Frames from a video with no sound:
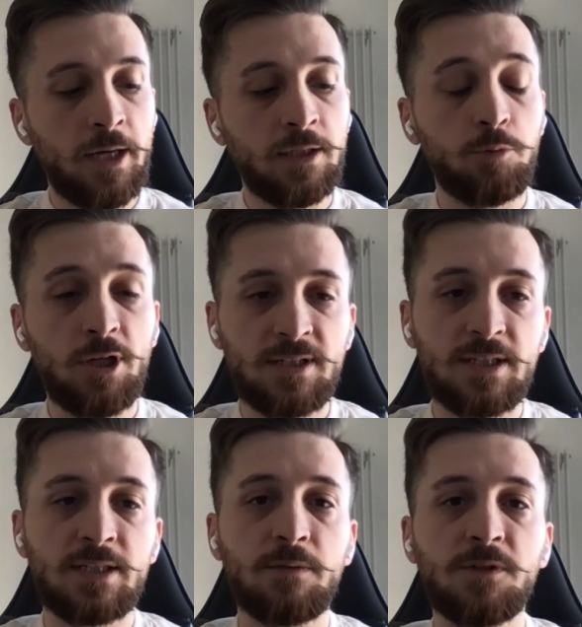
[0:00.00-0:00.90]
AWS
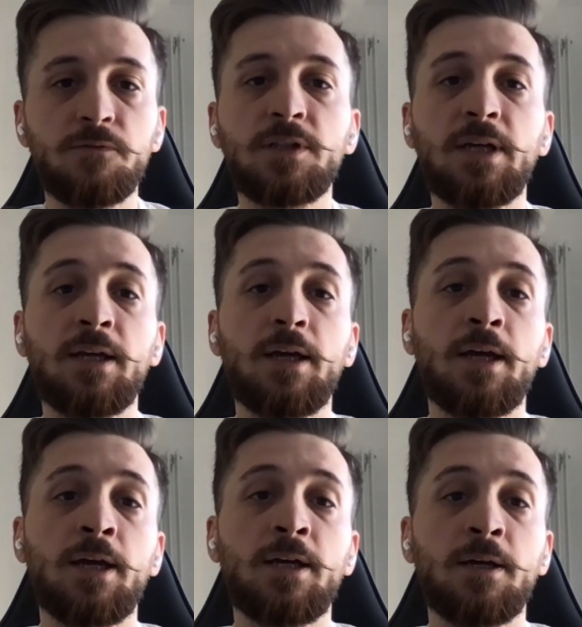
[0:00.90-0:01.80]
systems with
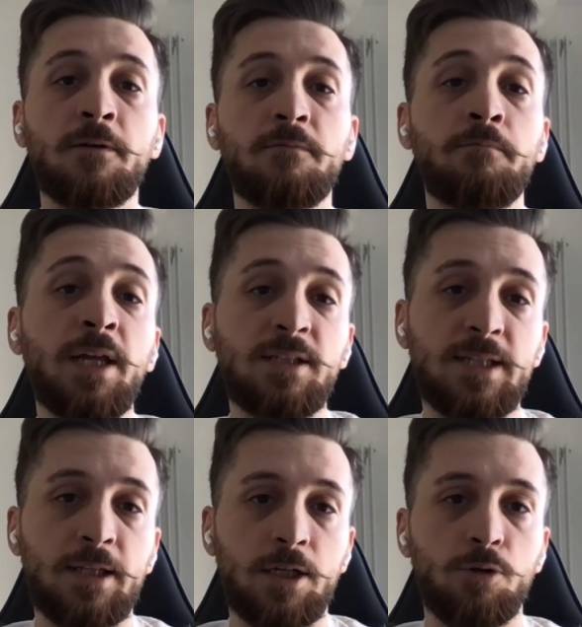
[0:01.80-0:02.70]
many
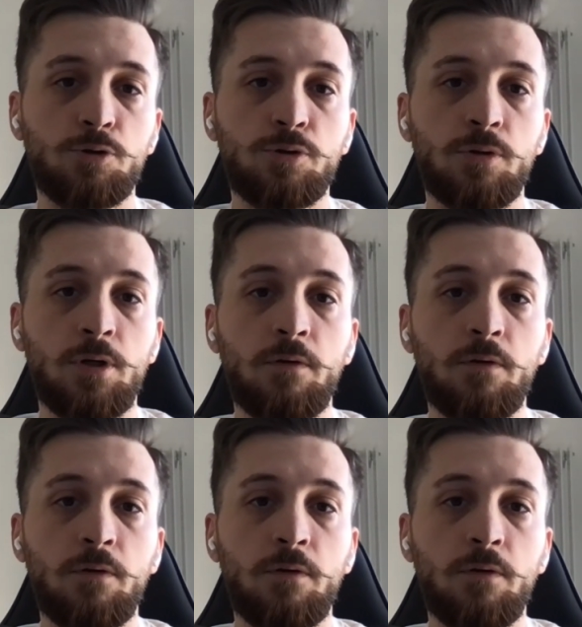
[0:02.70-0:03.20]
scenarios.